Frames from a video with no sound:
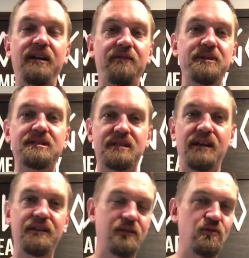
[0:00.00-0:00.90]
I've been
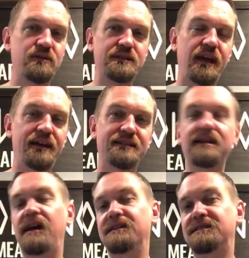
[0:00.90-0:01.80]
studying the Norse gods and
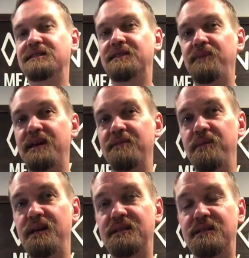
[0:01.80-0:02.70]
goddesses and making
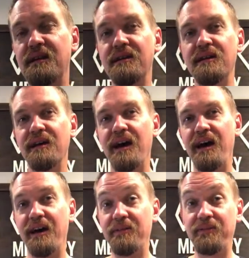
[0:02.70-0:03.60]
meads
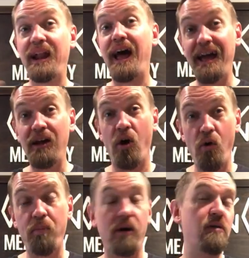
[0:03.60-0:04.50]
that I
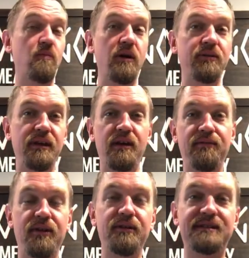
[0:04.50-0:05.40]
hope are worthy
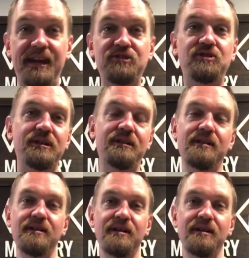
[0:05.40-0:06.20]
of their attention.